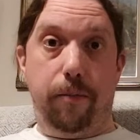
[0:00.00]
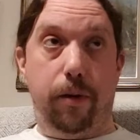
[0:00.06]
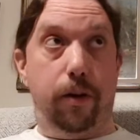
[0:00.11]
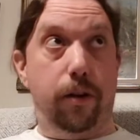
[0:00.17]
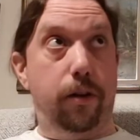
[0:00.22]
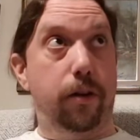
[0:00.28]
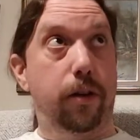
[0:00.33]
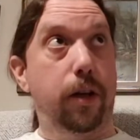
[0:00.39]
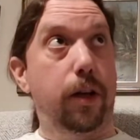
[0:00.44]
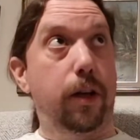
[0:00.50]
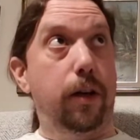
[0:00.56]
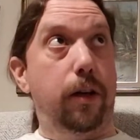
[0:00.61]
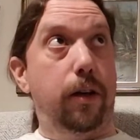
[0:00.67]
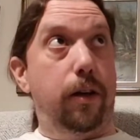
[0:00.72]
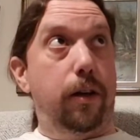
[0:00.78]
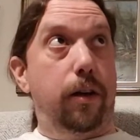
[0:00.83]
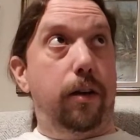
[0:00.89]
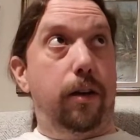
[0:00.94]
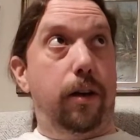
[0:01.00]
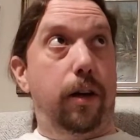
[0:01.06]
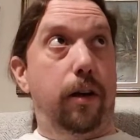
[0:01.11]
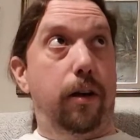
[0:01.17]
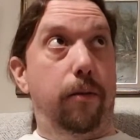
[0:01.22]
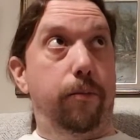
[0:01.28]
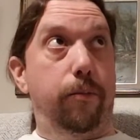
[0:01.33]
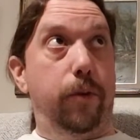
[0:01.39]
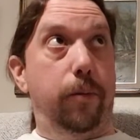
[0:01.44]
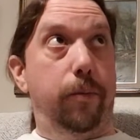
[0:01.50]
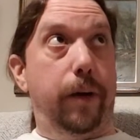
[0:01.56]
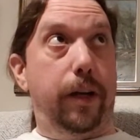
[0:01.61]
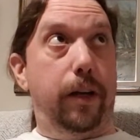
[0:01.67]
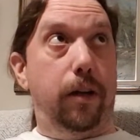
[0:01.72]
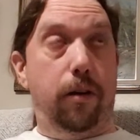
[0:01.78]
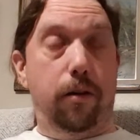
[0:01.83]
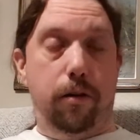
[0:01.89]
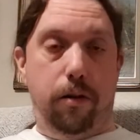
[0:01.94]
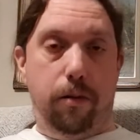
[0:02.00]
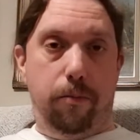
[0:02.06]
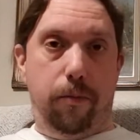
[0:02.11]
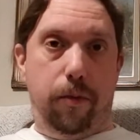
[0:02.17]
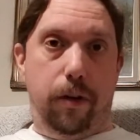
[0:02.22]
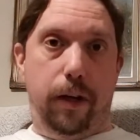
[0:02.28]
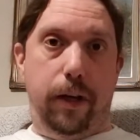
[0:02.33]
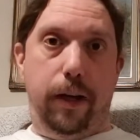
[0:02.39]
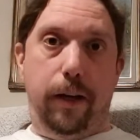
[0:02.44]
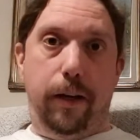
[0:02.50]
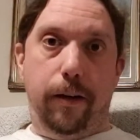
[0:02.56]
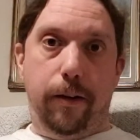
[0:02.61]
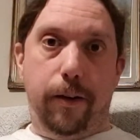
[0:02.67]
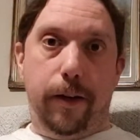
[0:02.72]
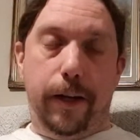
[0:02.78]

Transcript: because you may know that my